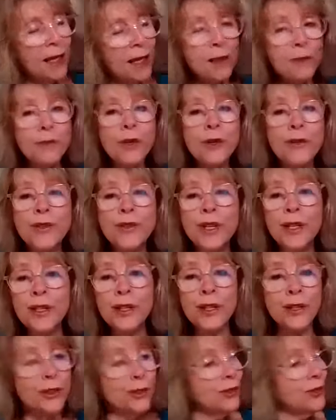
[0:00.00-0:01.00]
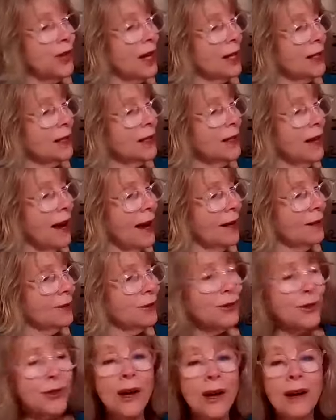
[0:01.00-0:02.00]
It moves into your second
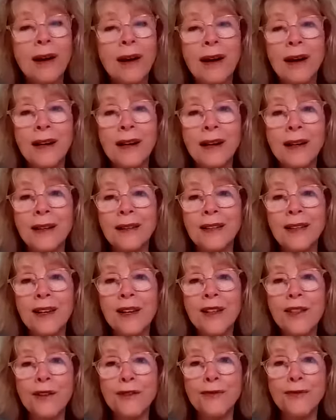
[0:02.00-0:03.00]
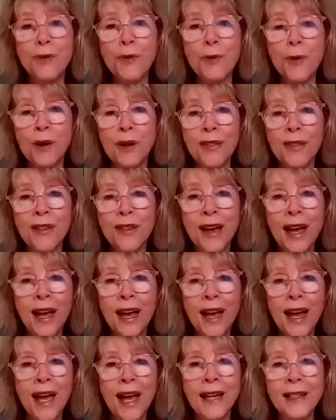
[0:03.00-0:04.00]
house on the 4th.
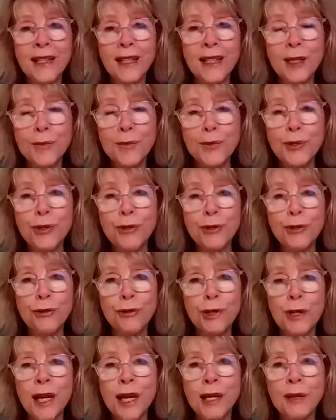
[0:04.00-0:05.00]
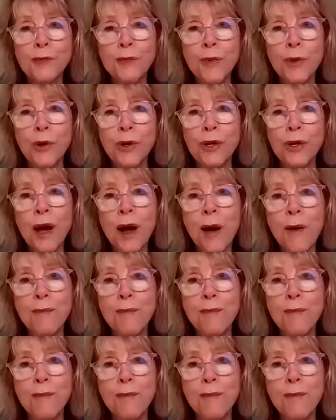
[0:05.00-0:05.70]
And helps you create more